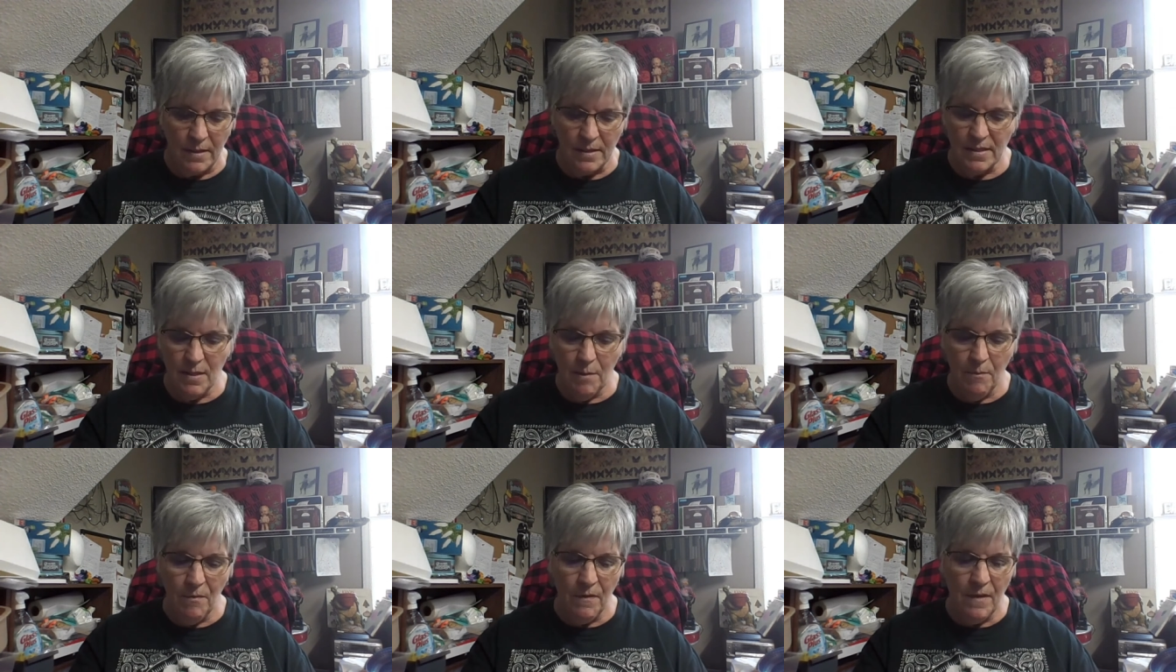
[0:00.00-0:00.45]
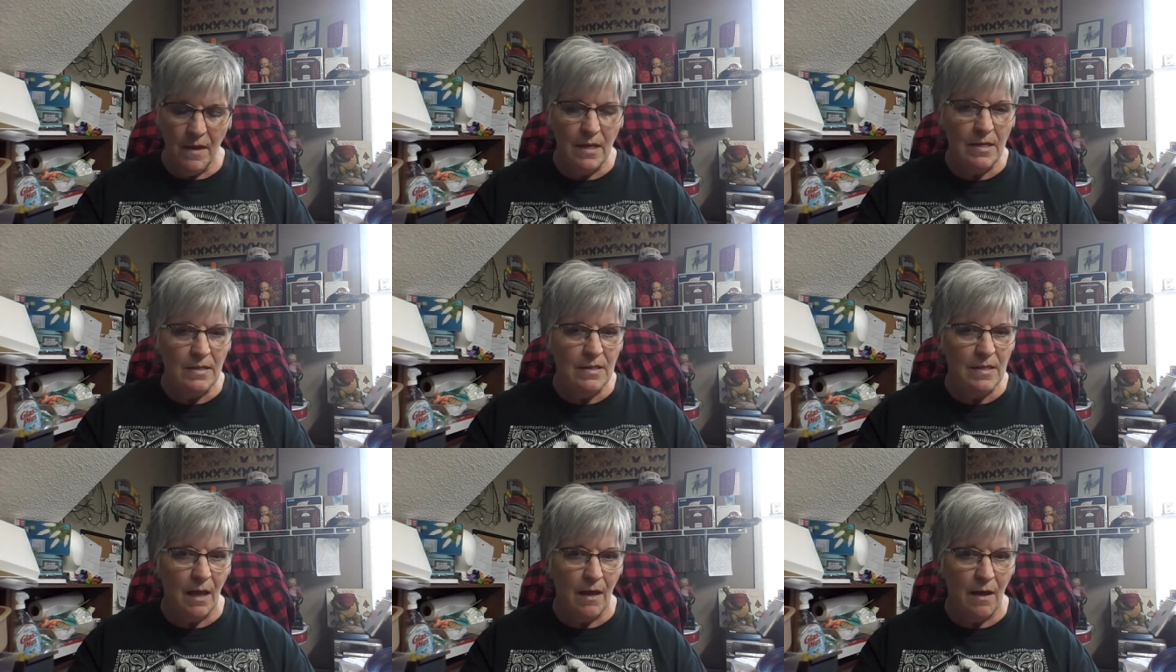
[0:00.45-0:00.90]
Some of
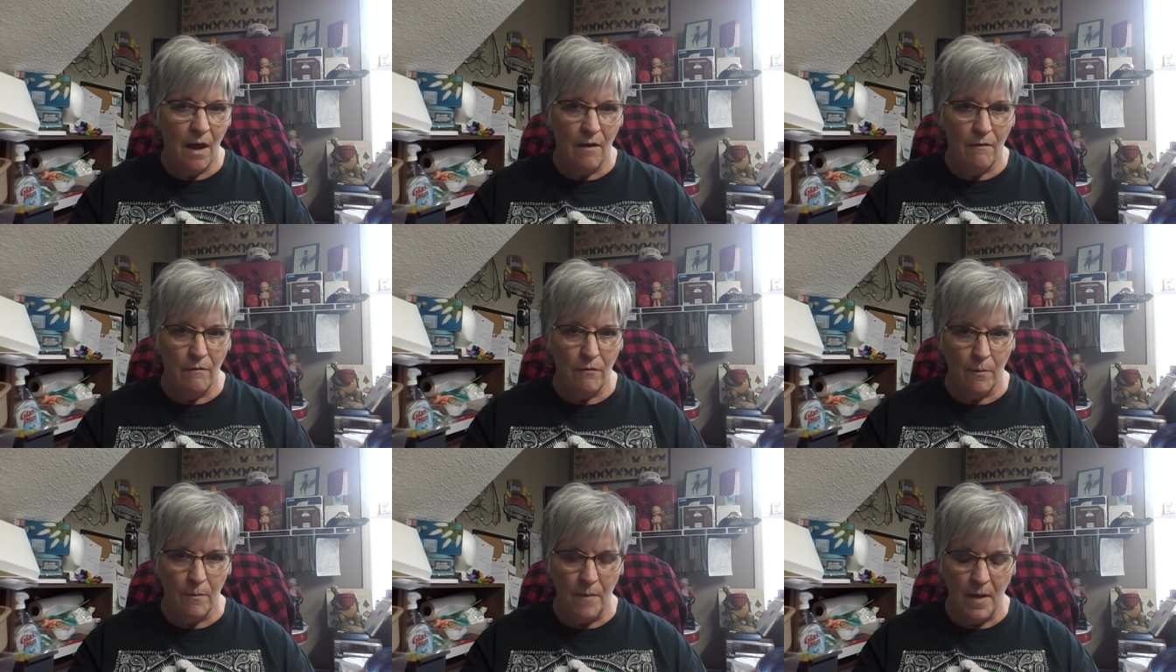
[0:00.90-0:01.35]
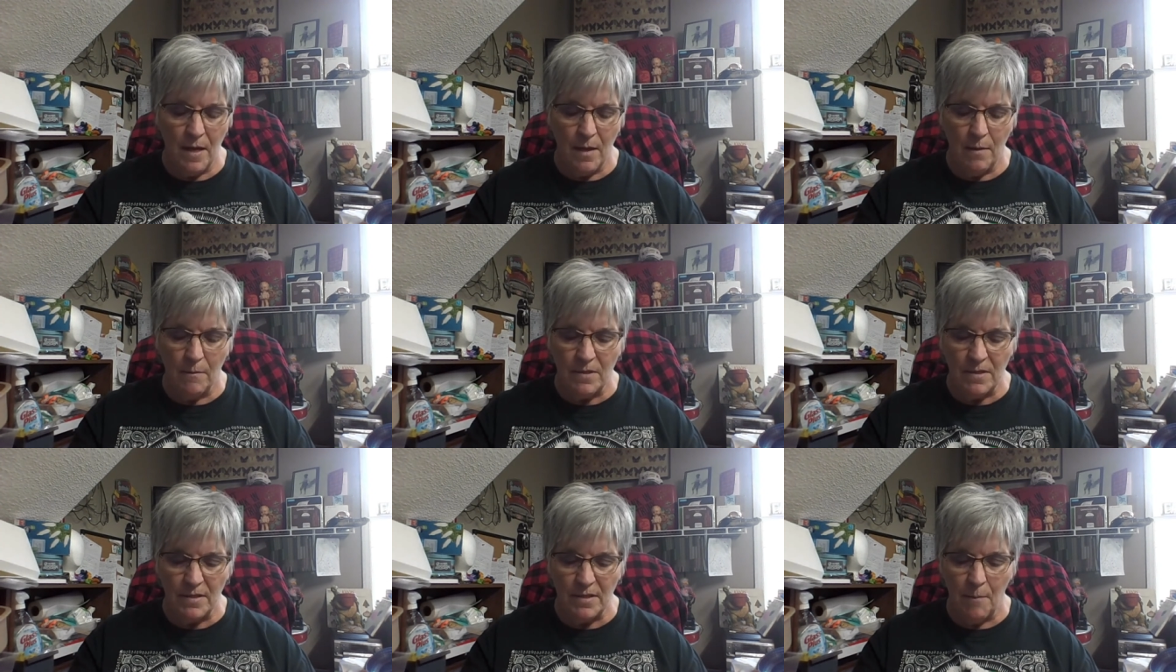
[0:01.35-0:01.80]
these I got from him
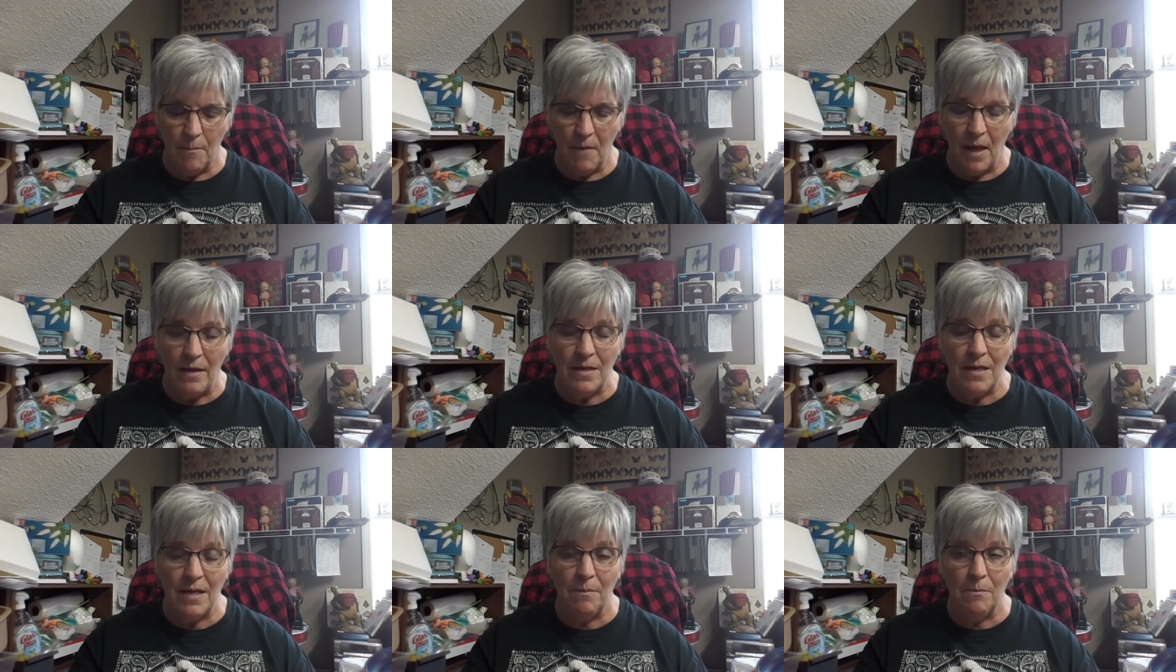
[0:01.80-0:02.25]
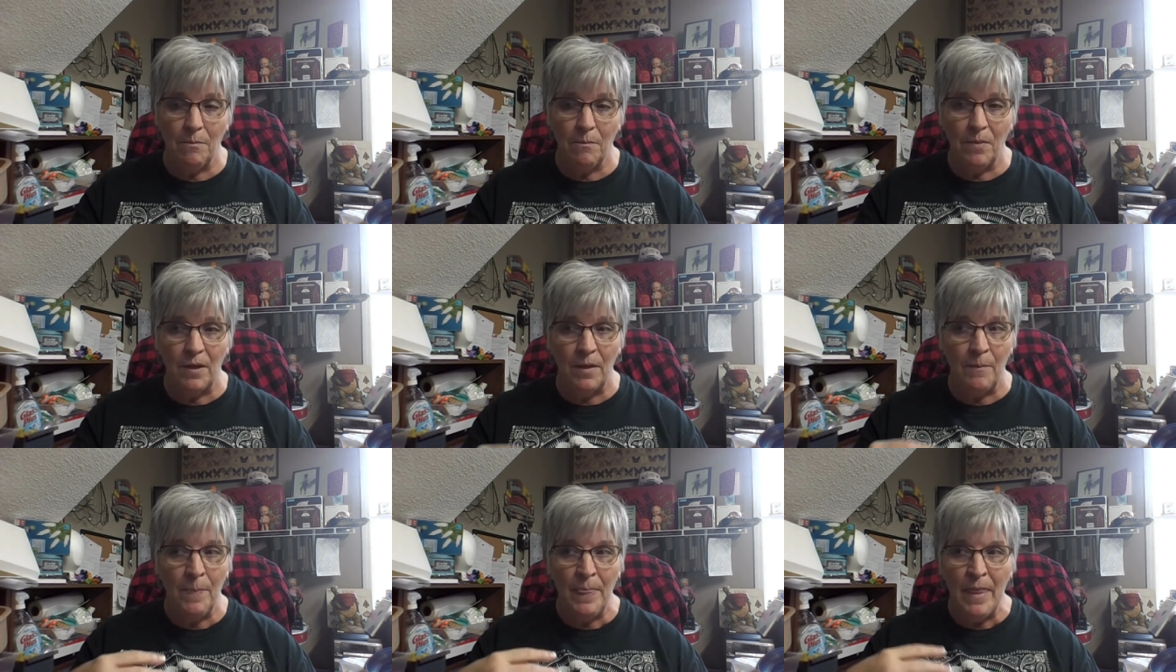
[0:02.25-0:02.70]
and some I didn't,
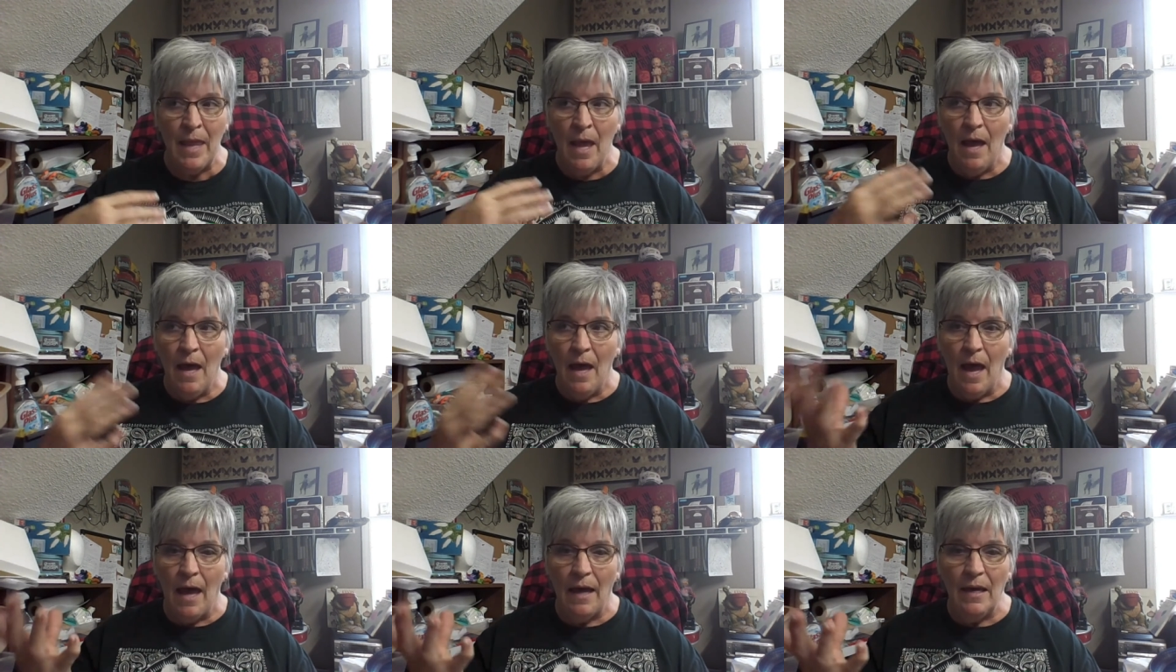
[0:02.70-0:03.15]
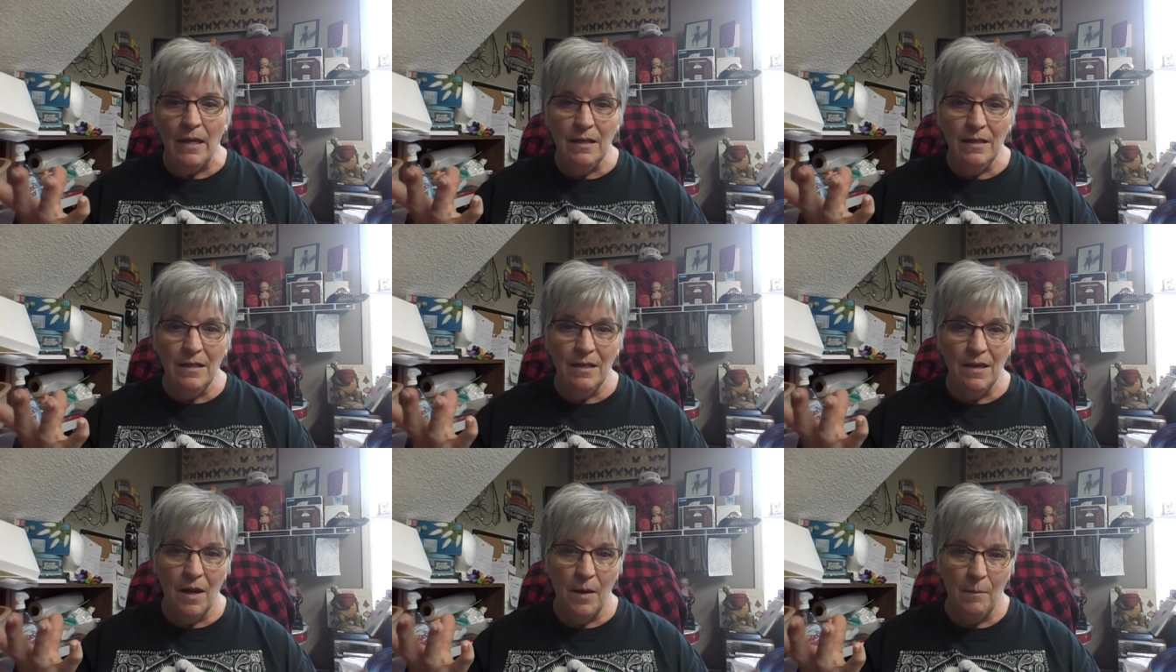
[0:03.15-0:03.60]
but I
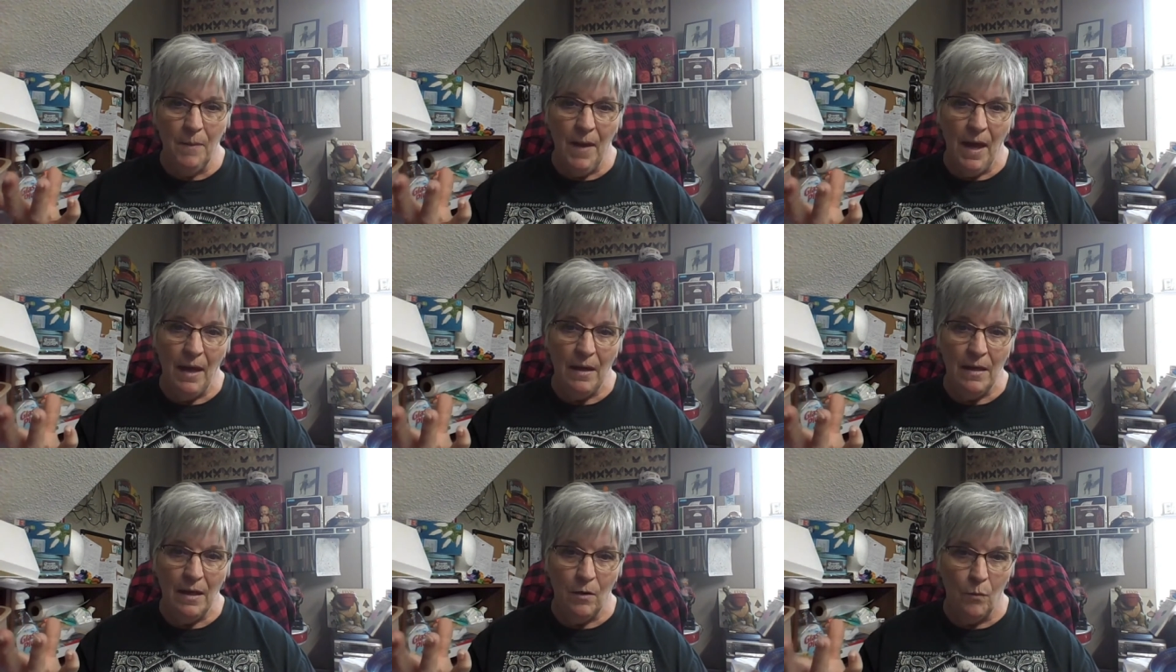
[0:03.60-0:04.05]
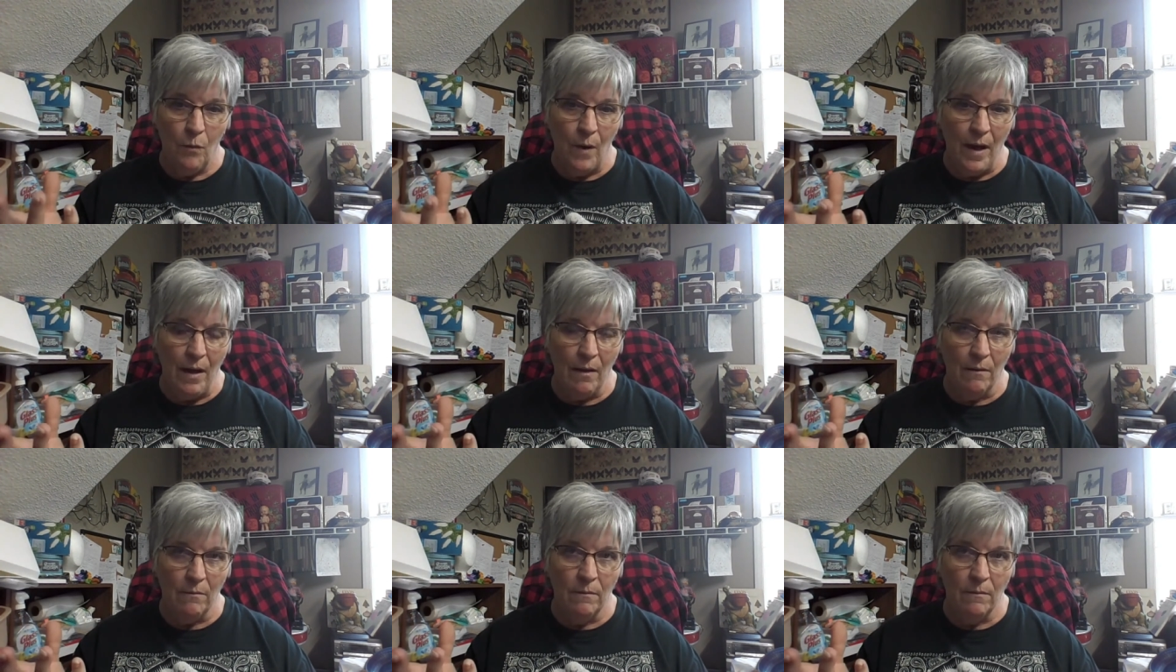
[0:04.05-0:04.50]
ended up paying
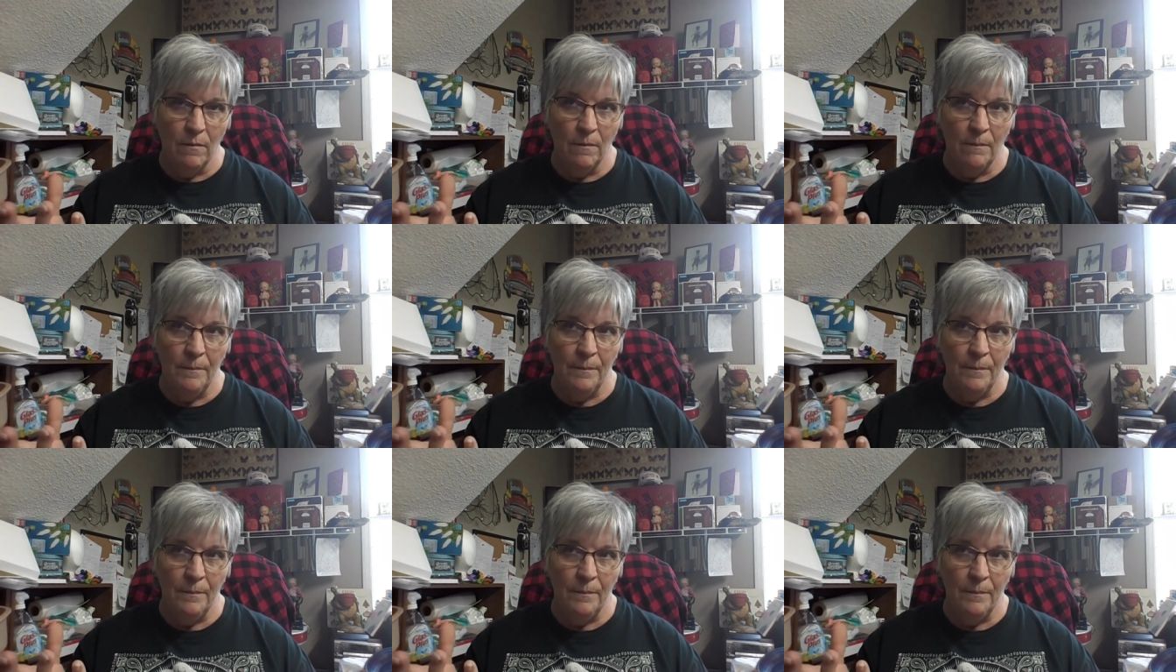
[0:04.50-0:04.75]
around,